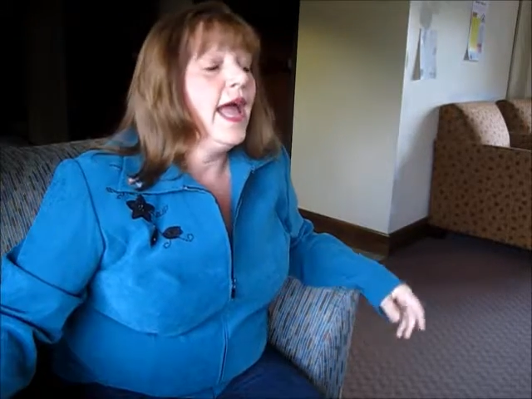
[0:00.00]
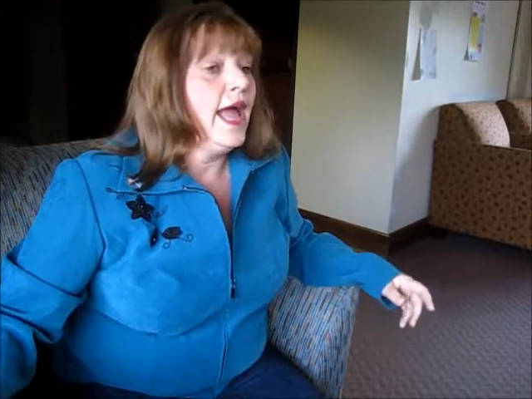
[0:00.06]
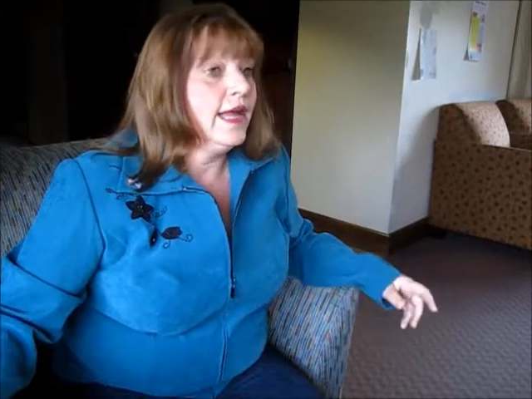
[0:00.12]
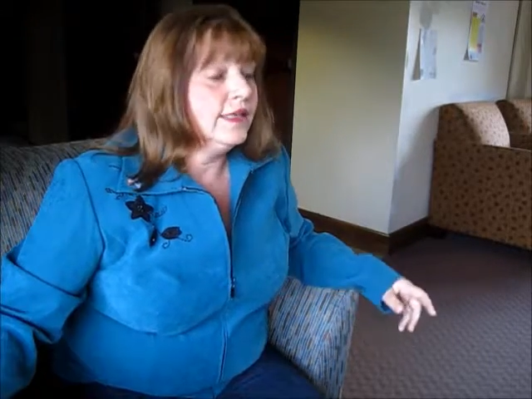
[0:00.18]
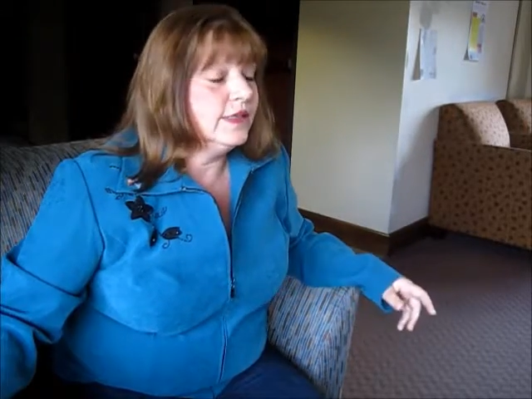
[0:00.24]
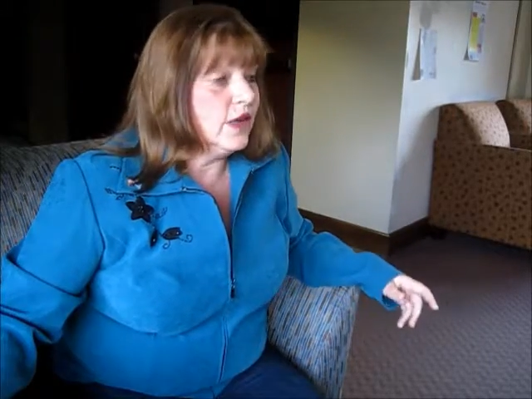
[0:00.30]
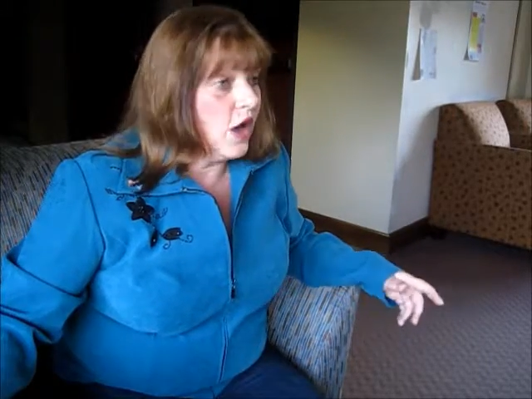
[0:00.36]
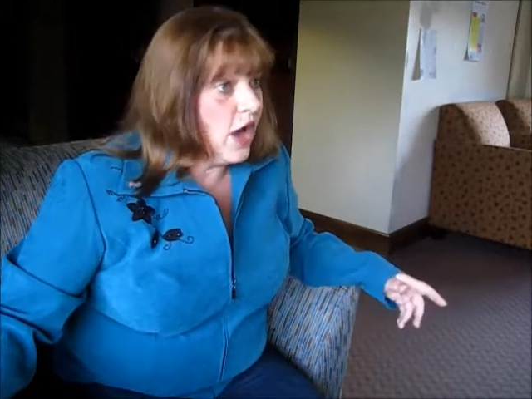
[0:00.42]

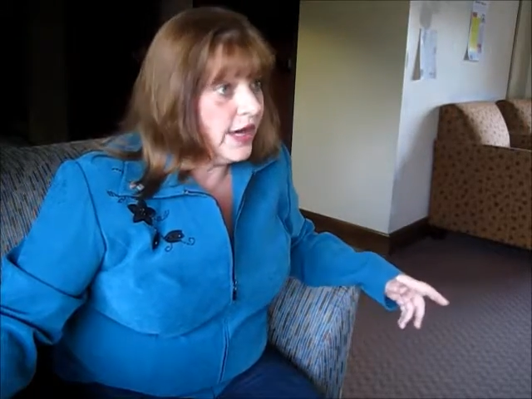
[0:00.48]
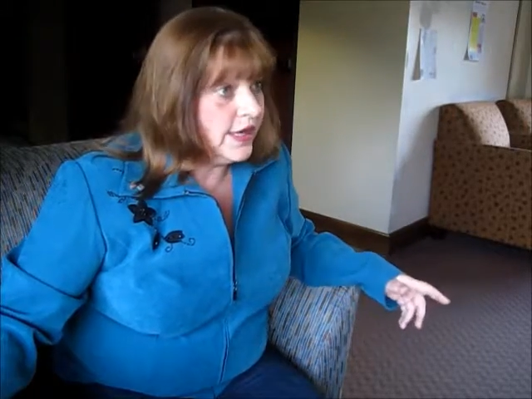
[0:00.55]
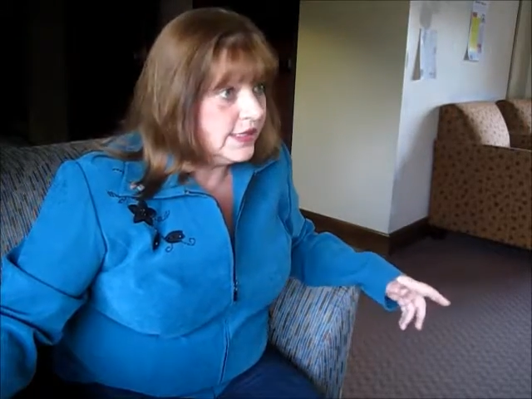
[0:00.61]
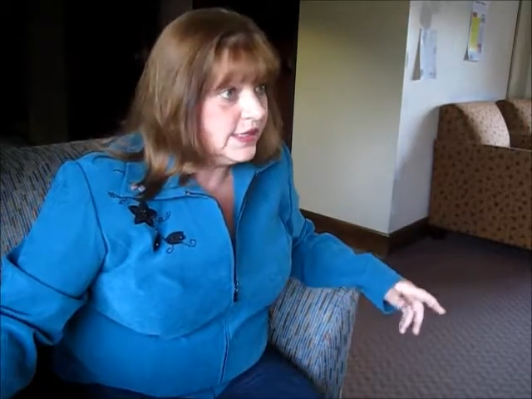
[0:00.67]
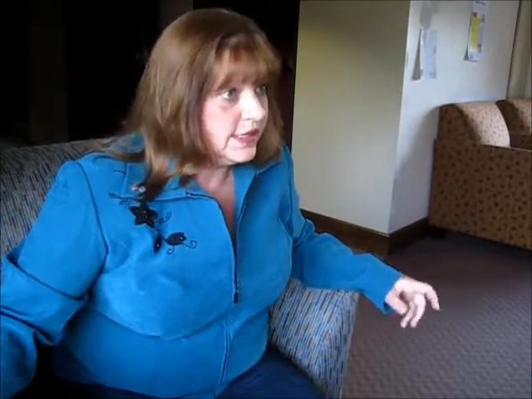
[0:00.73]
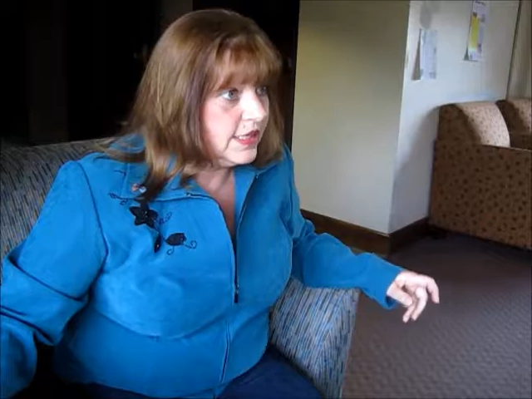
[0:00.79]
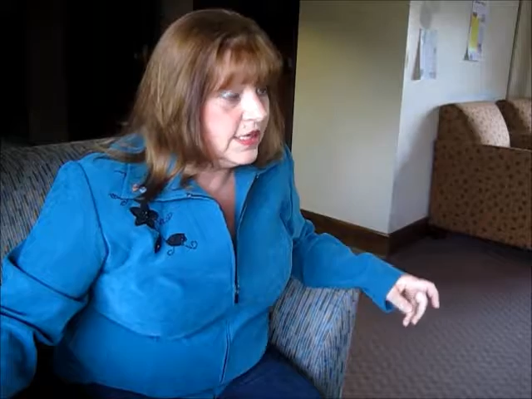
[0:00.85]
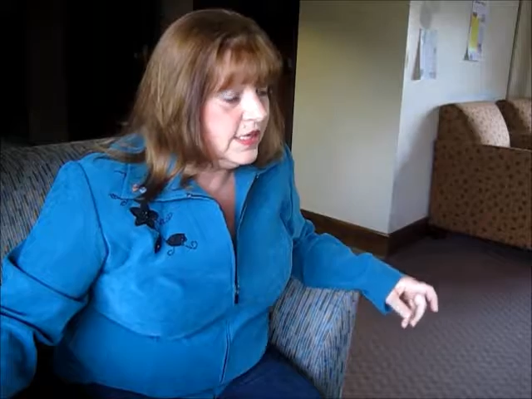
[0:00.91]
and
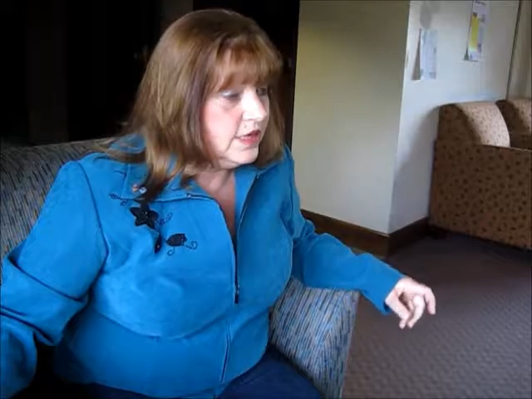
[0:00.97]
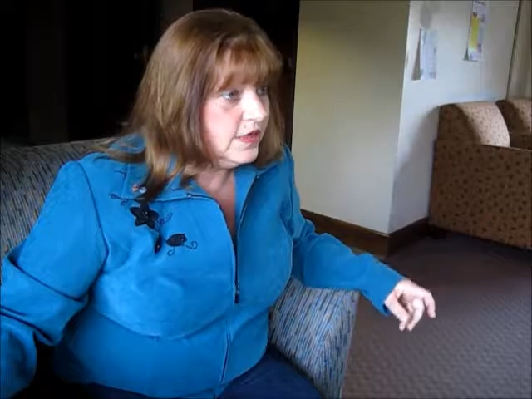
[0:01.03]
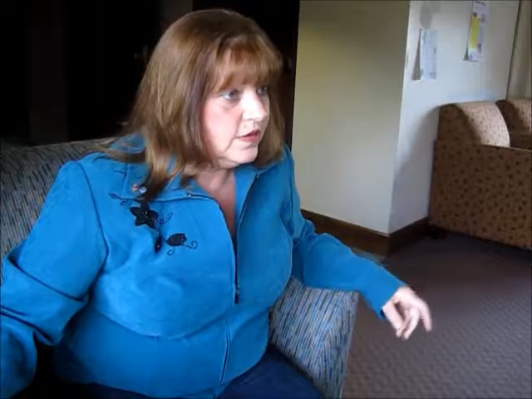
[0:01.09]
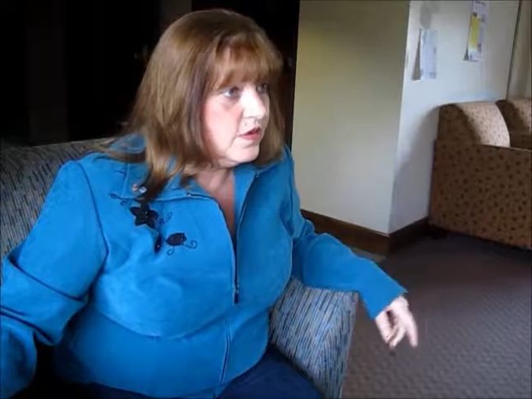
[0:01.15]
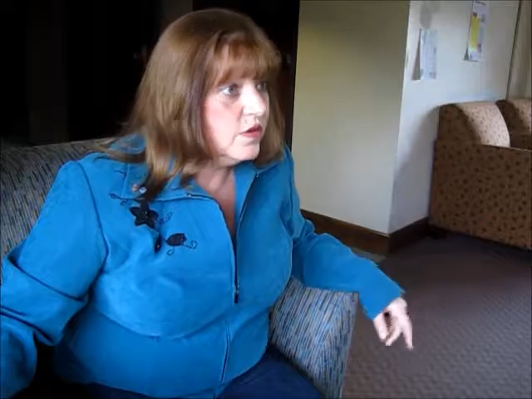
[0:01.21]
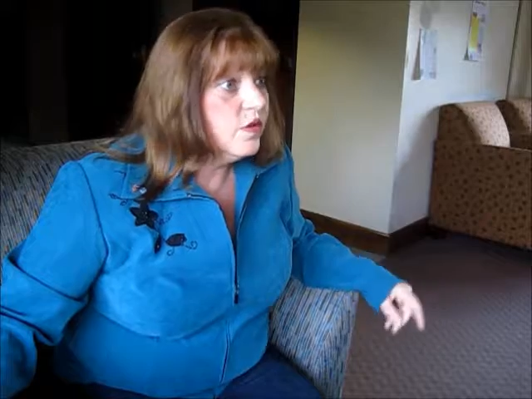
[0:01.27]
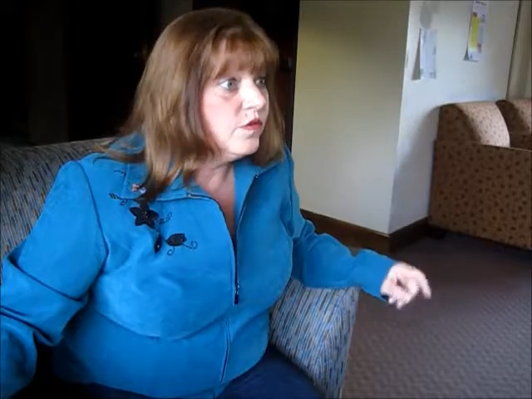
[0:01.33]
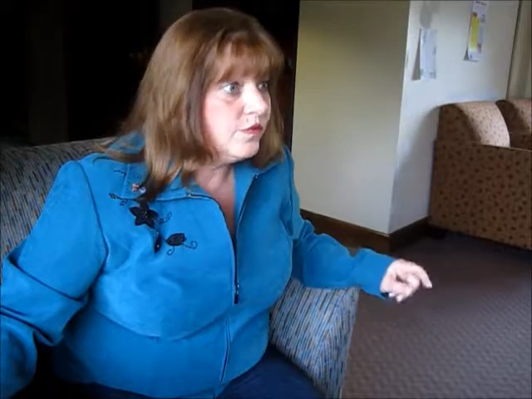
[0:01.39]
honestly,
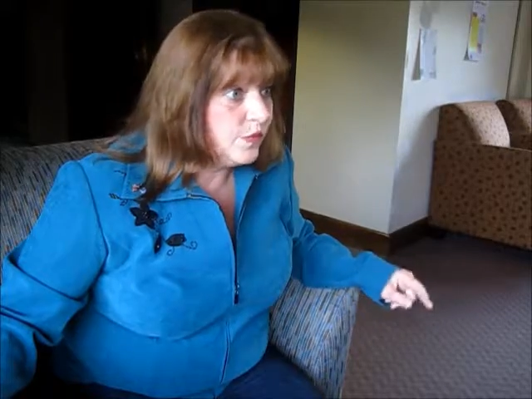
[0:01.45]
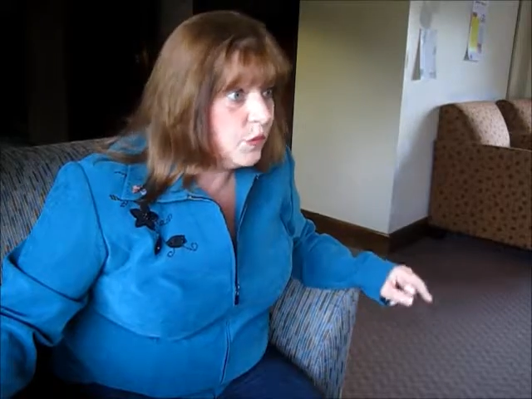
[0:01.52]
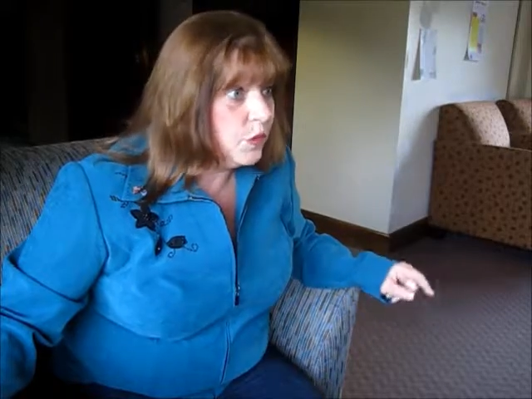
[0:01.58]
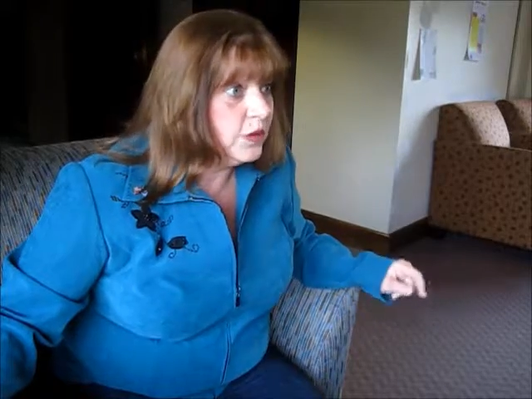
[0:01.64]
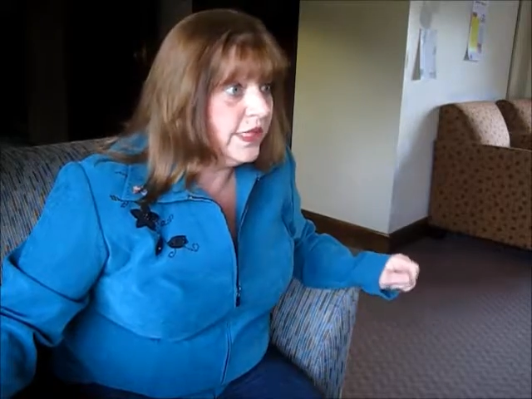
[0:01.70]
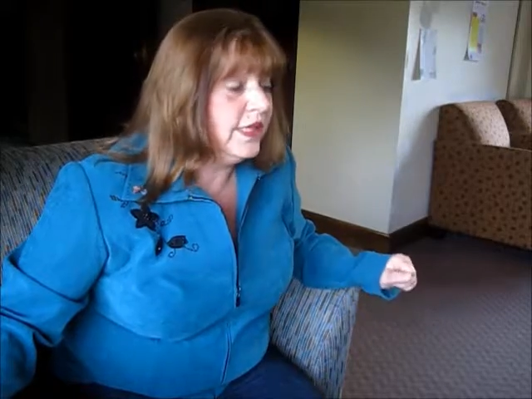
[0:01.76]
full